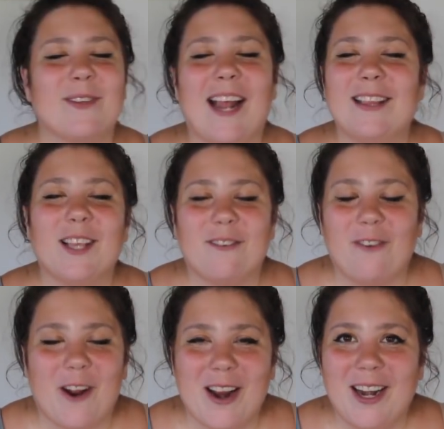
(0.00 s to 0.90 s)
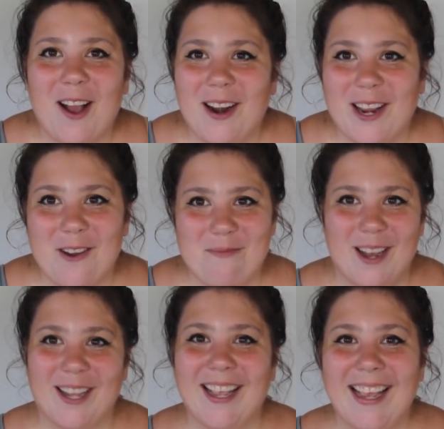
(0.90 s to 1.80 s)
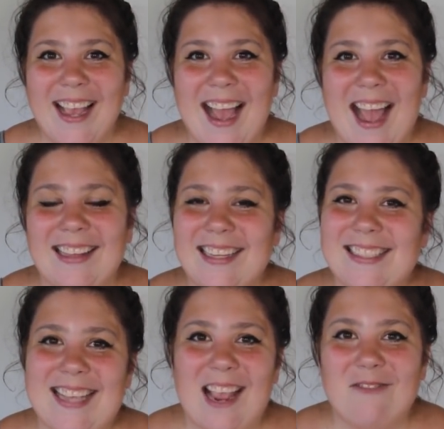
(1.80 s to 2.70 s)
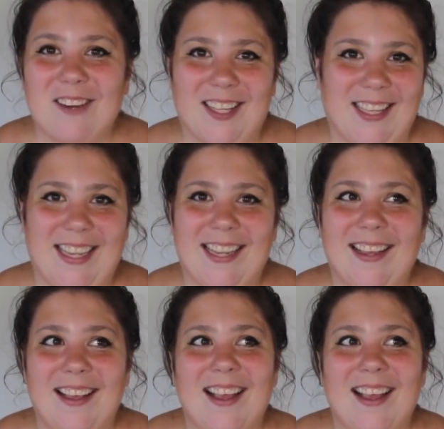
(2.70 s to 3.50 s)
what I look for in an audiobook. I like to get really